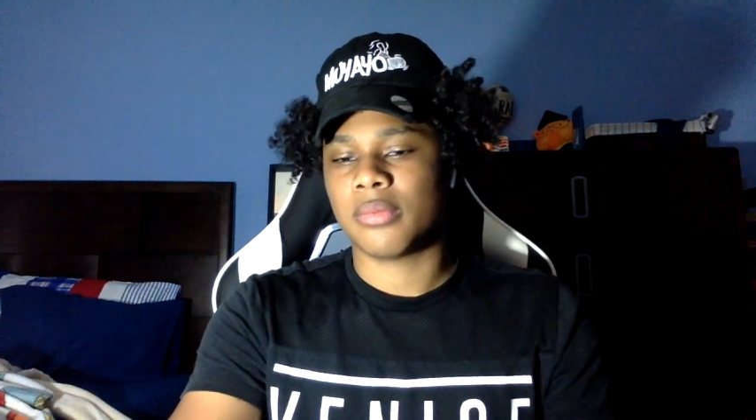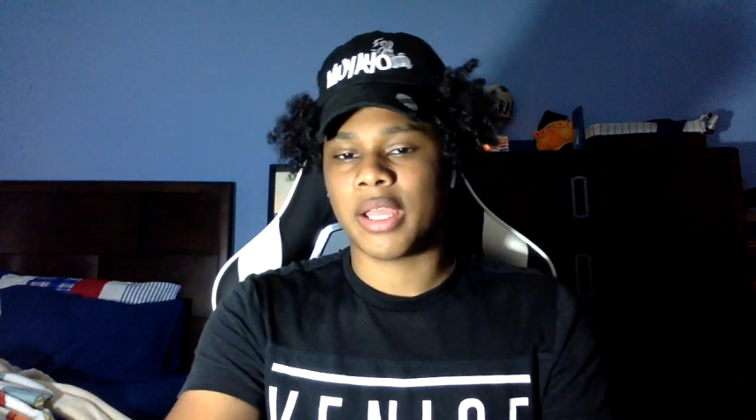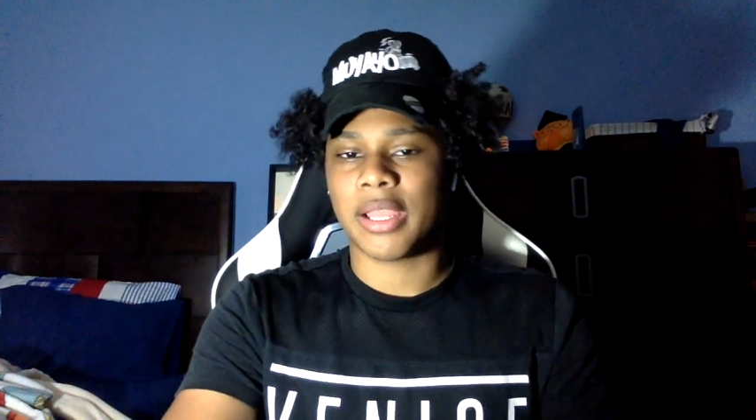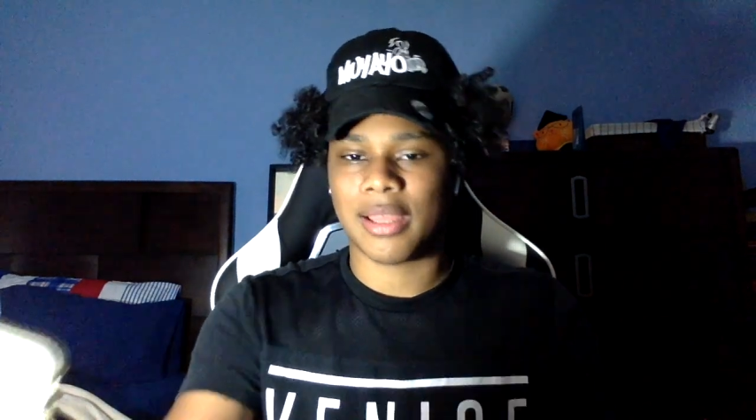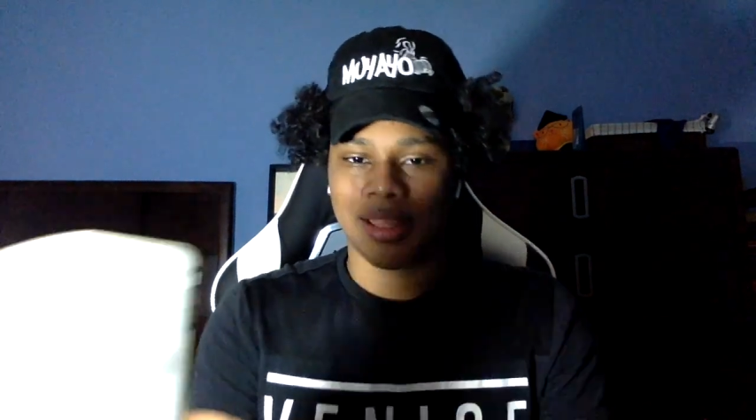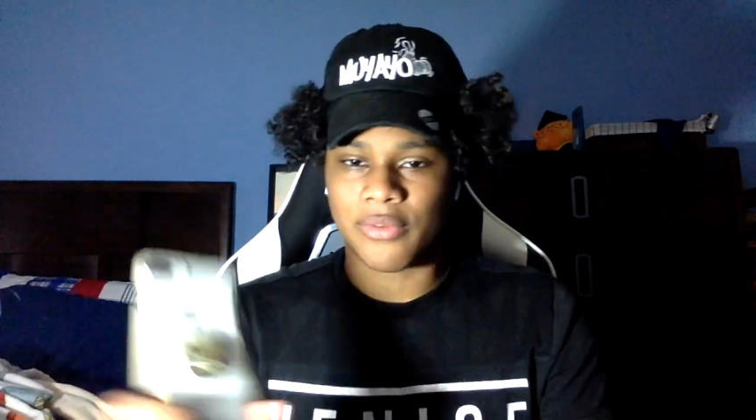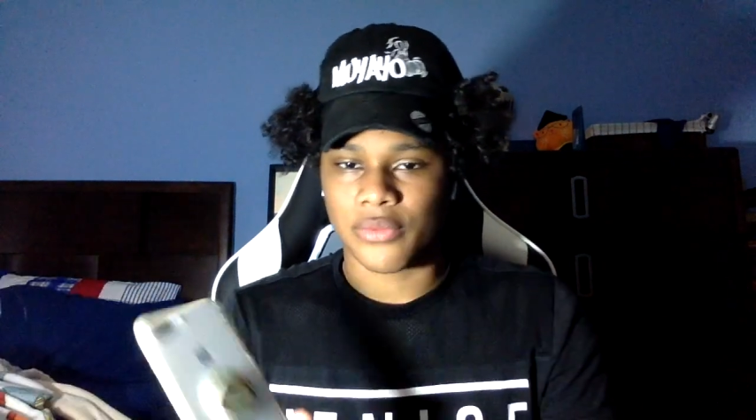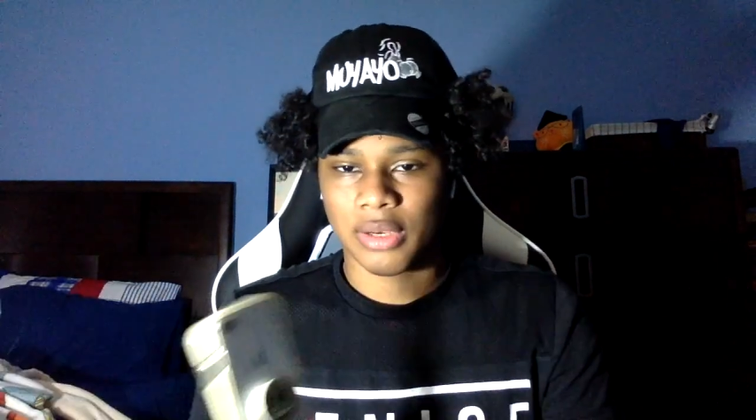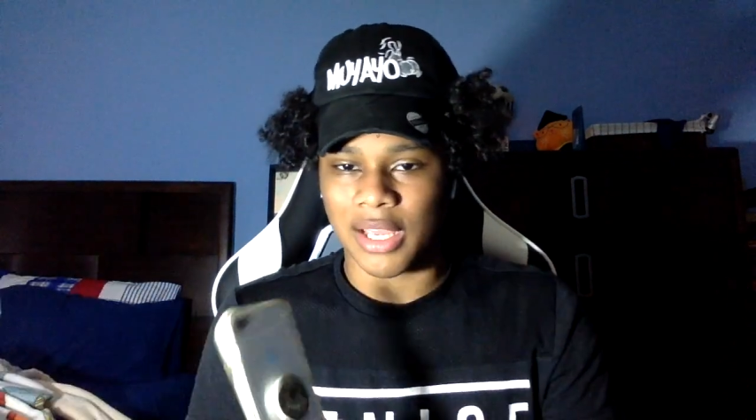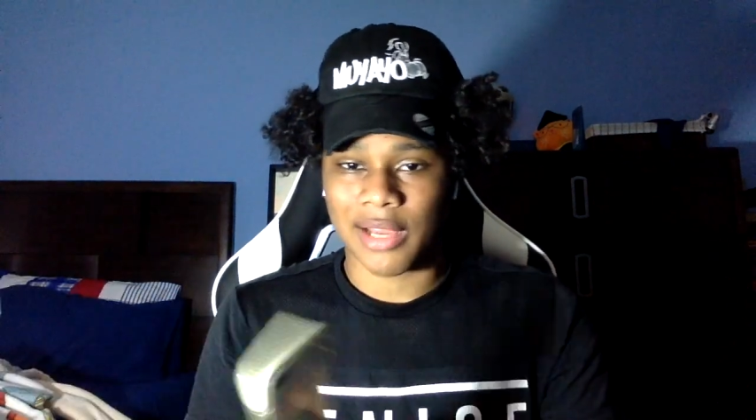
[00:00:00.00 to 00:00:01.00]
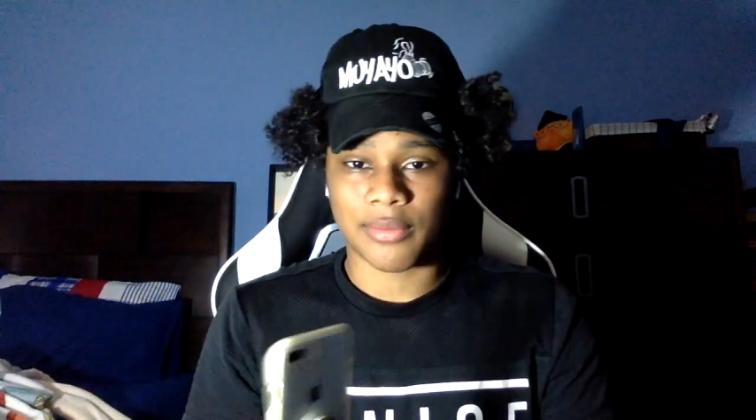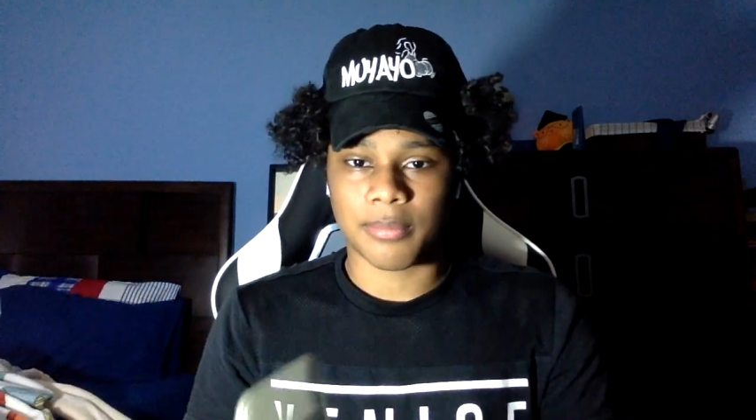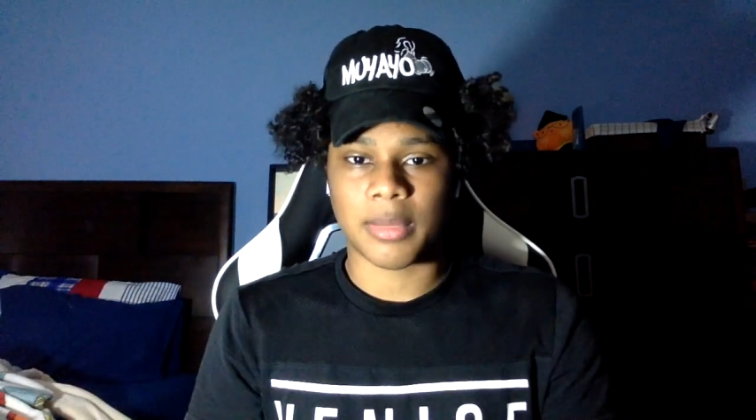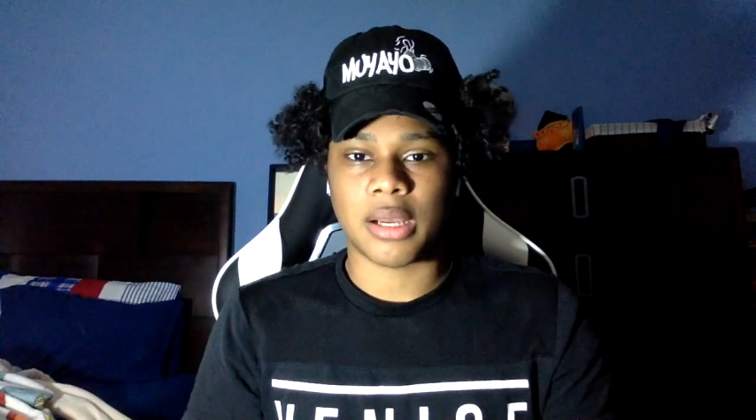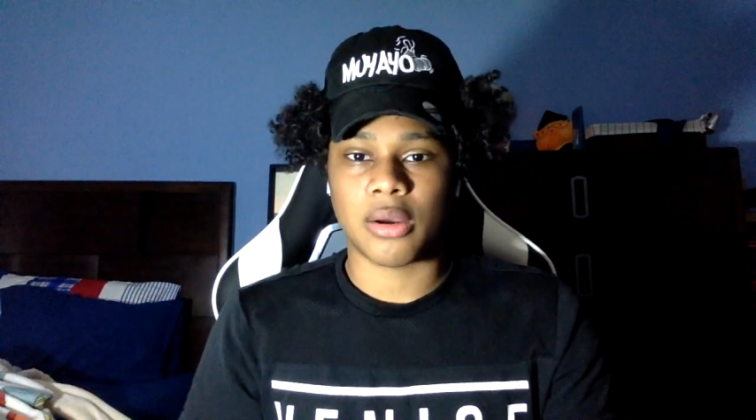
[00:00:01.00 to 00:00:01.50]
Like, ever. Like,
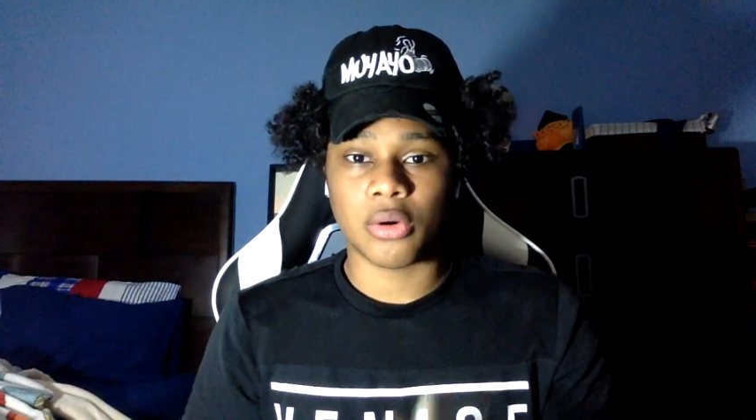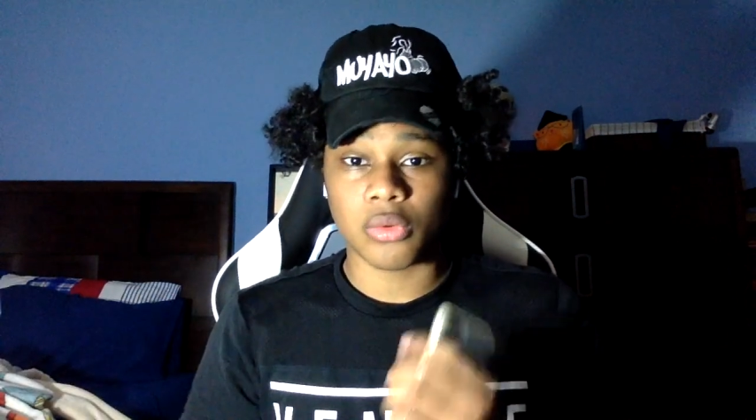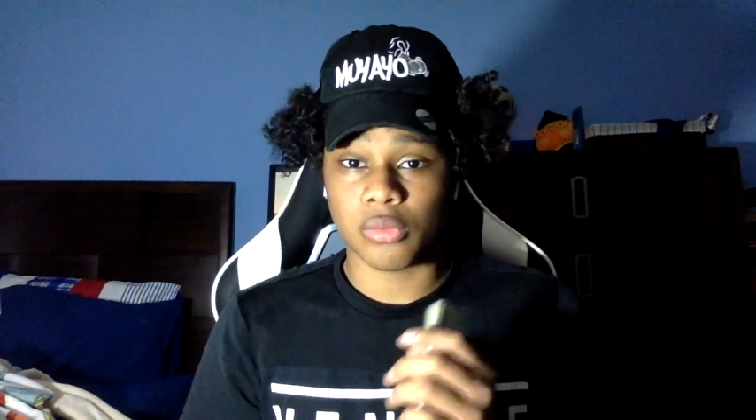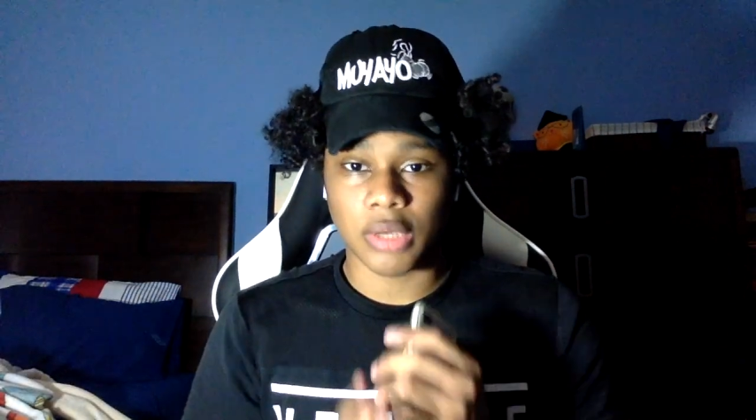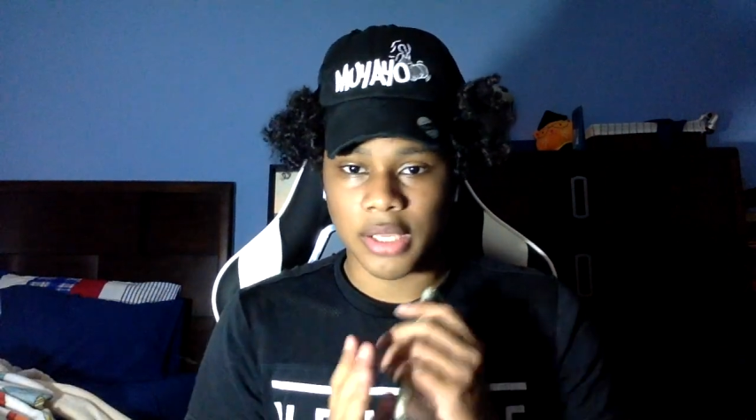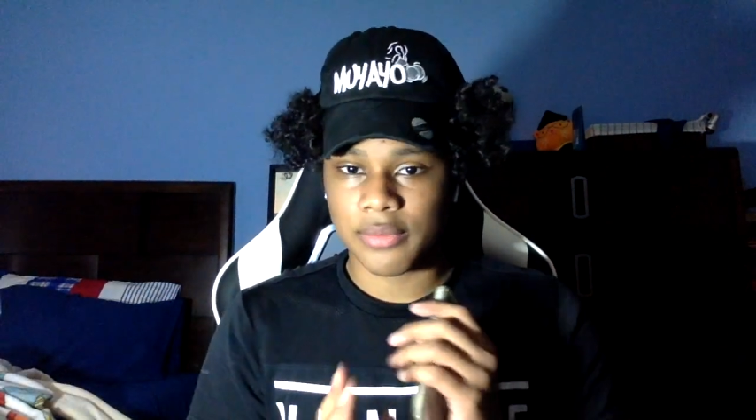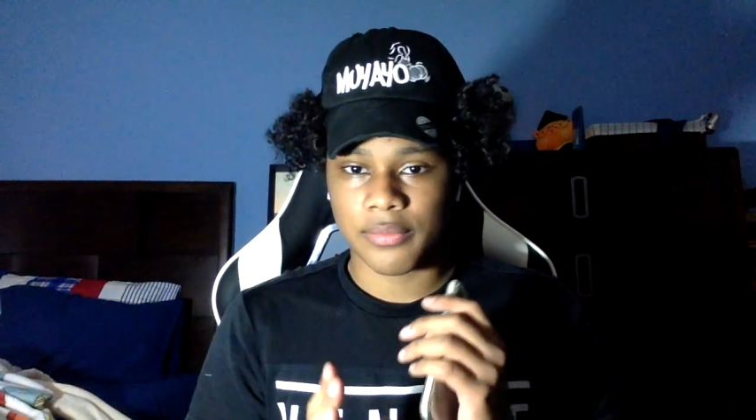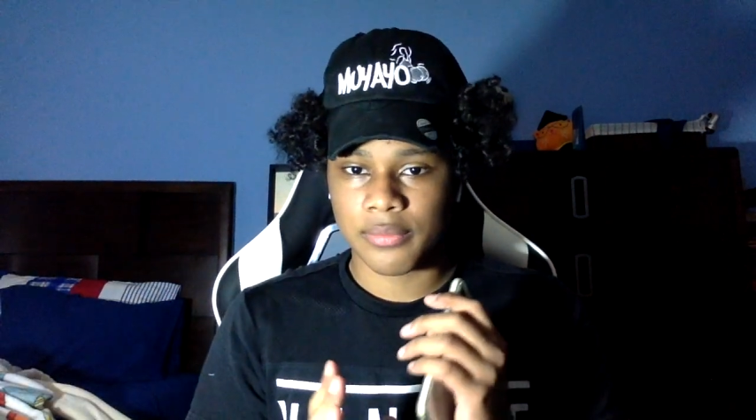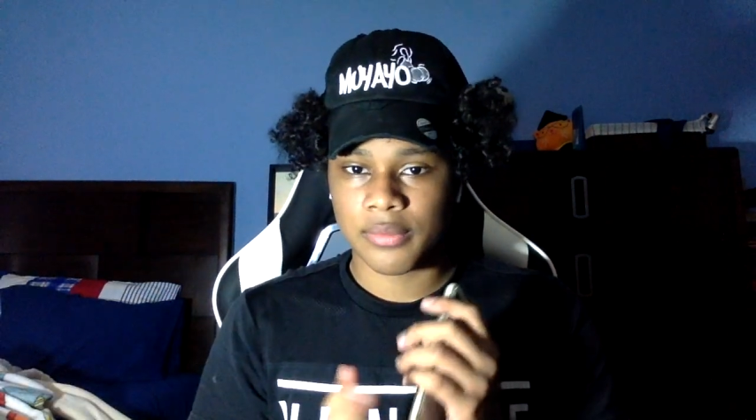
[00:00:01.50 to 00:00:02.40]
my whole life,